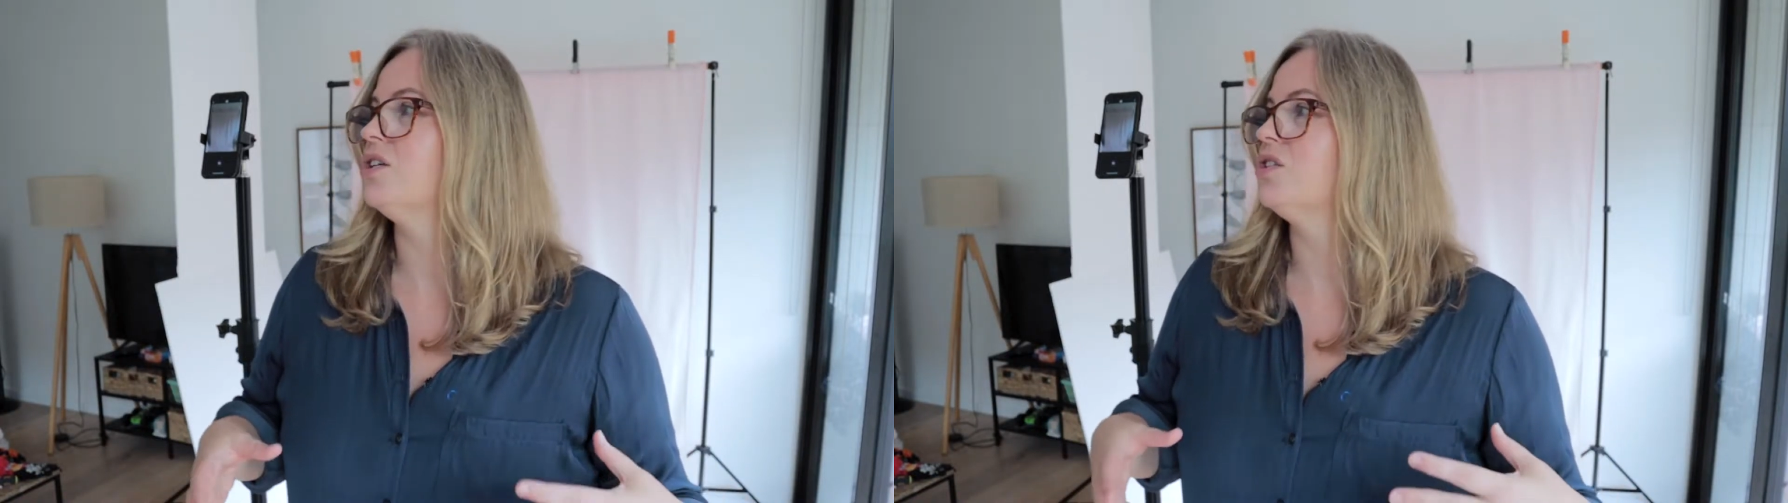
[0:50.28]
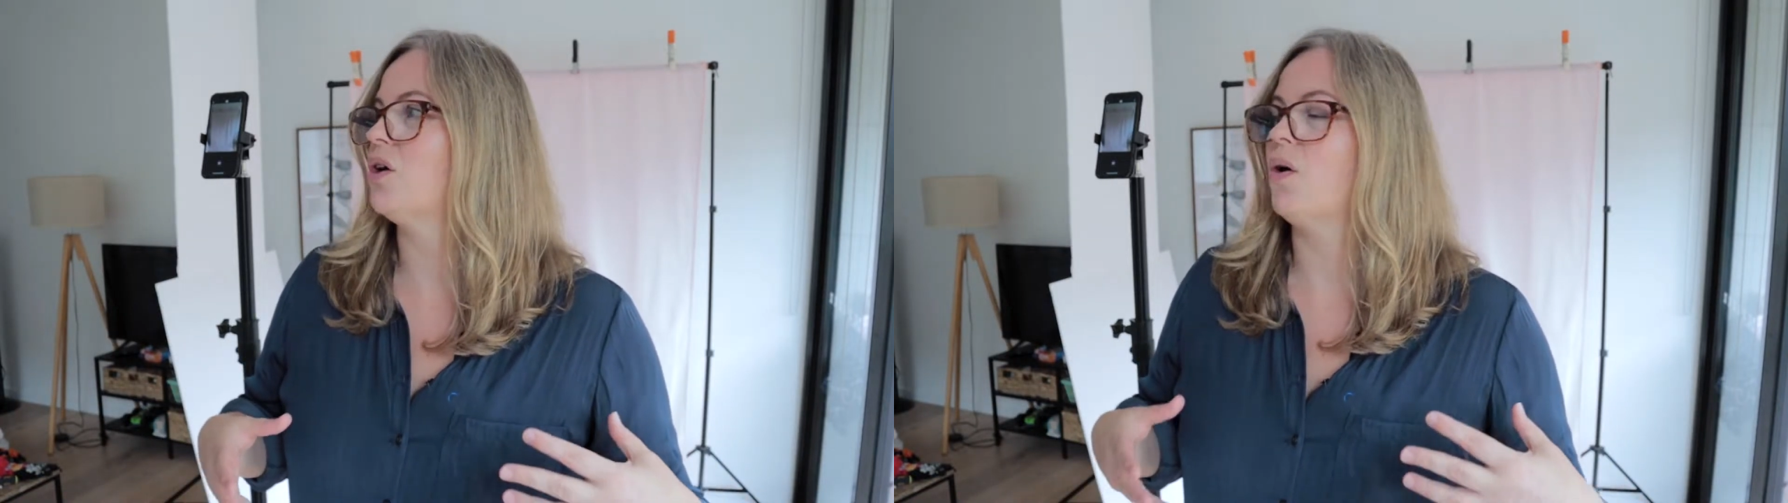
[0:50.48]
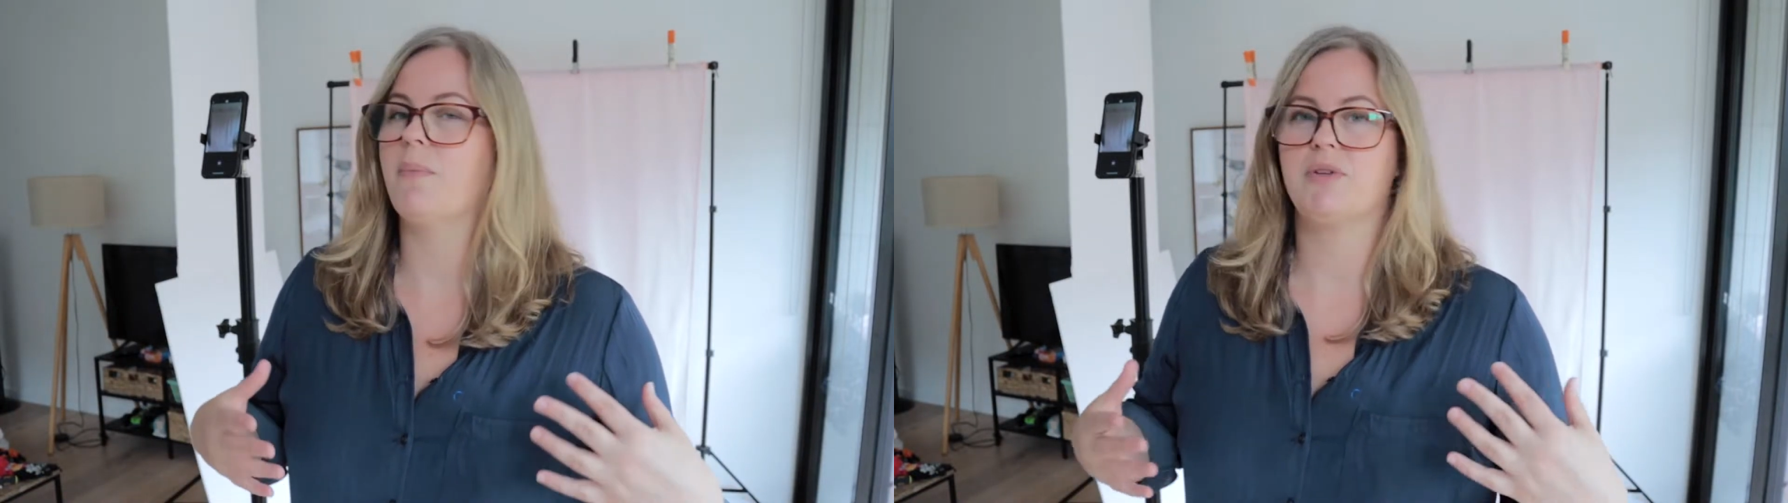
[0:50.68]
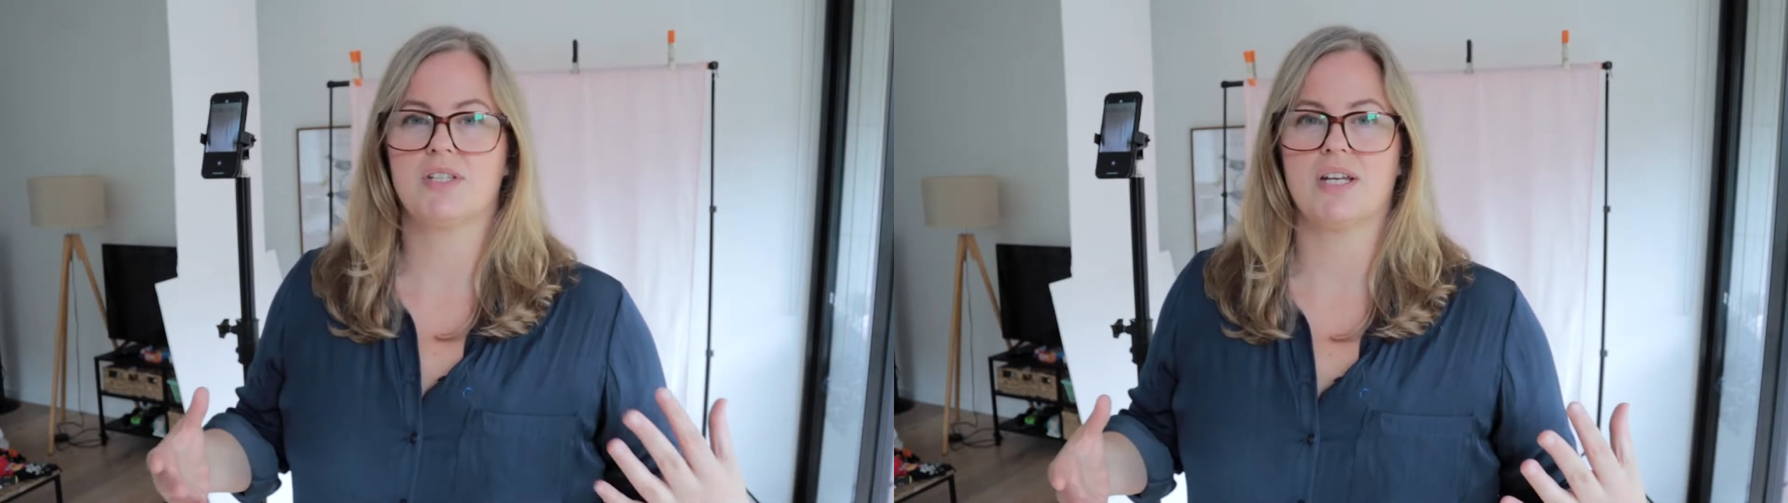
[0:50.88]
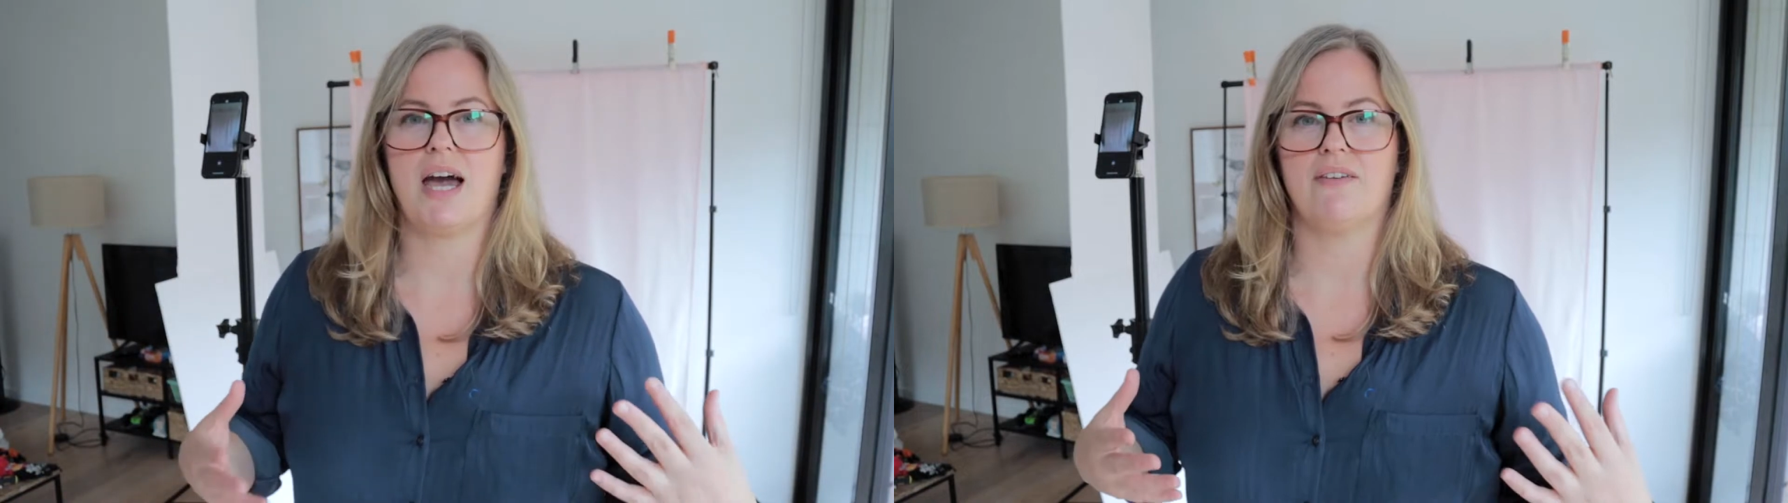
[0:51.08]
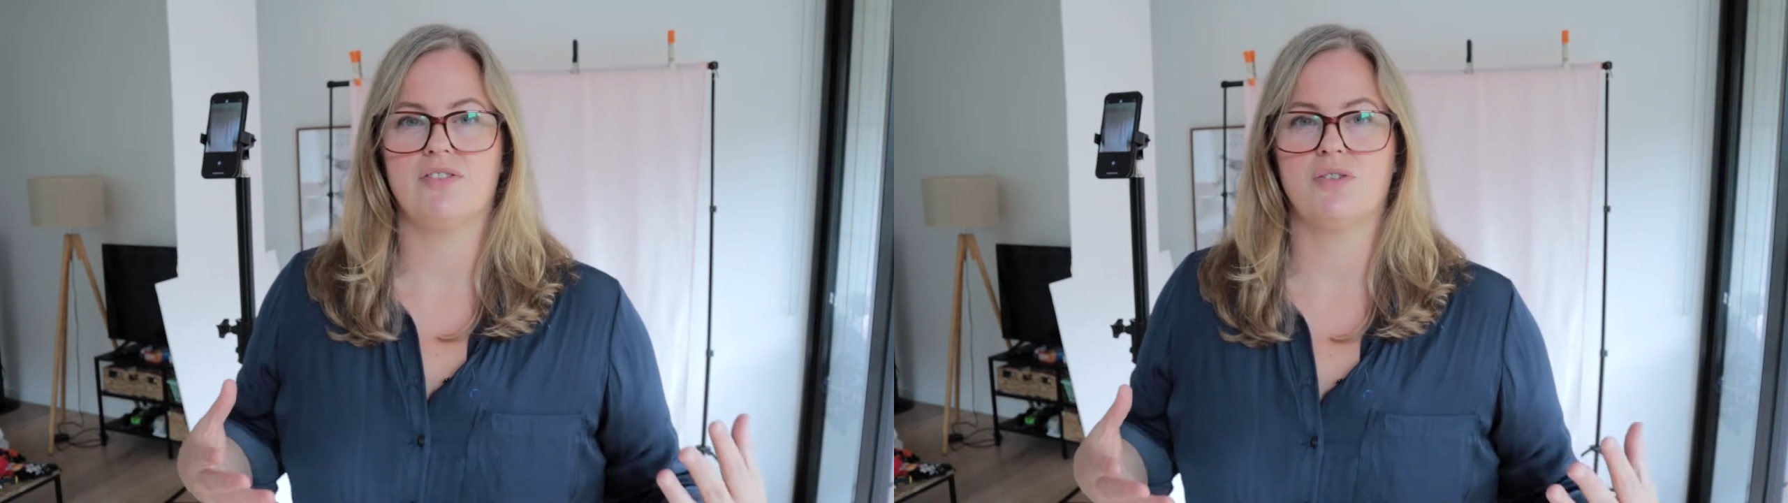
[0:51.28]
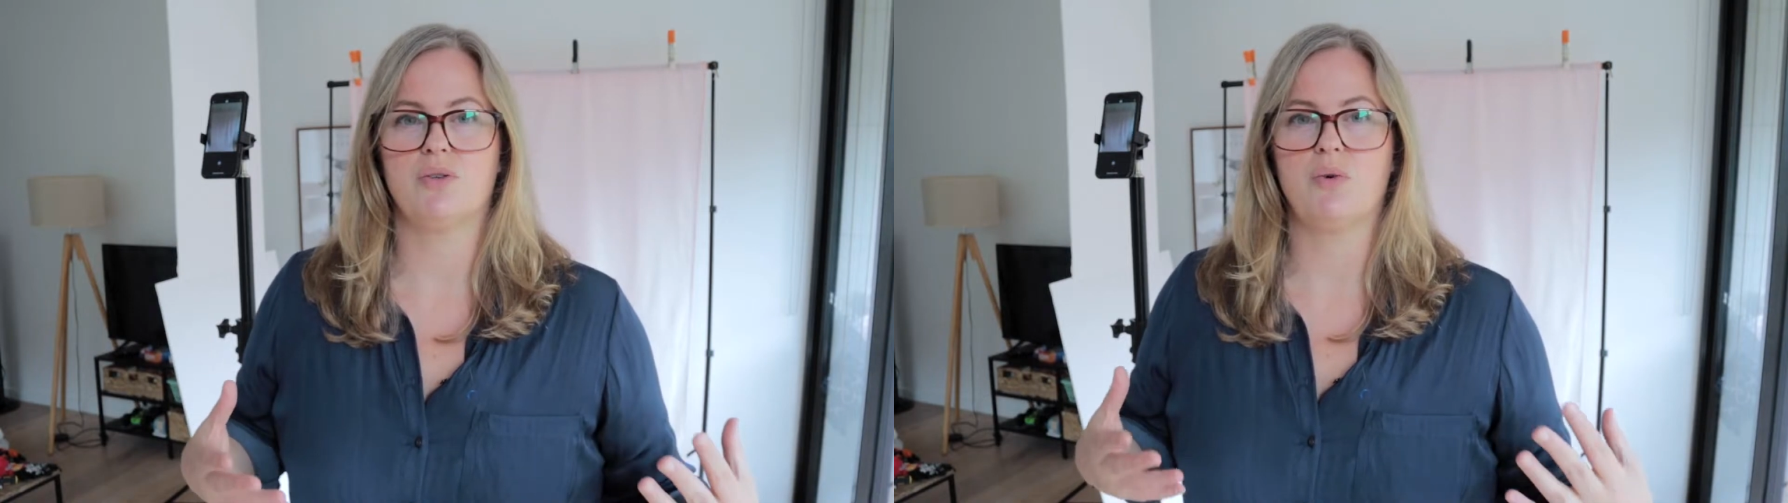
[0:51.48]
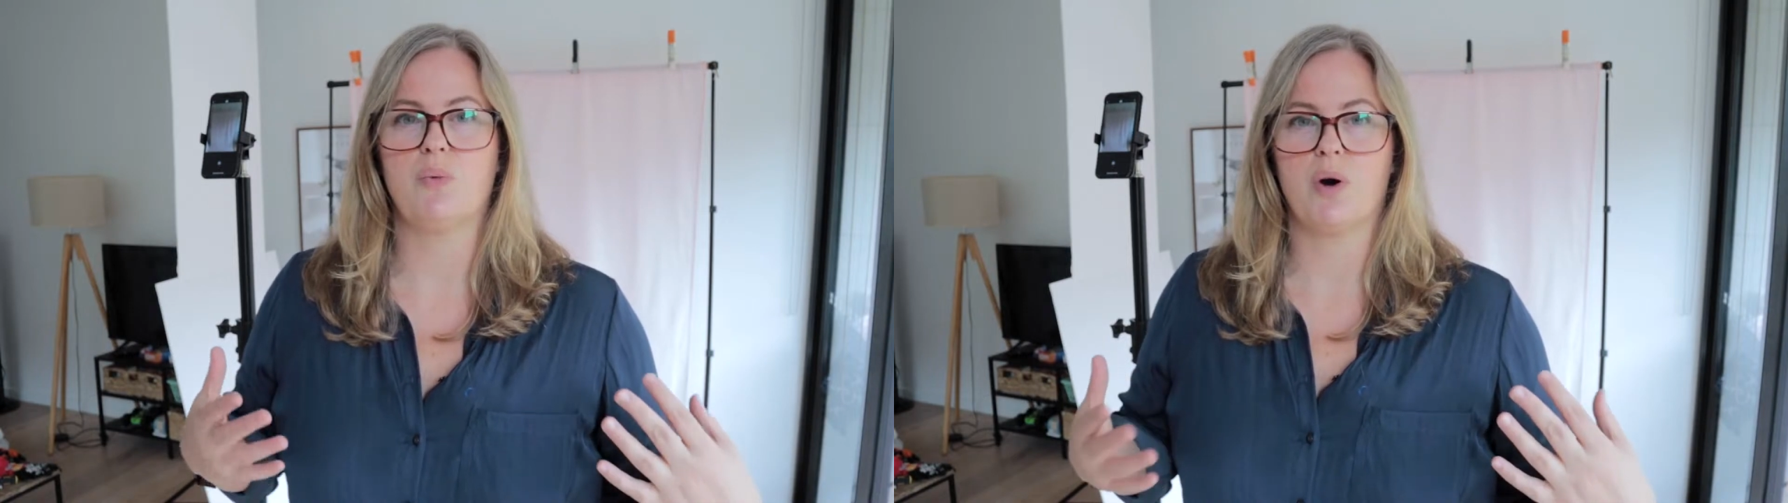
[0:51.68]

so I'm just gonna have to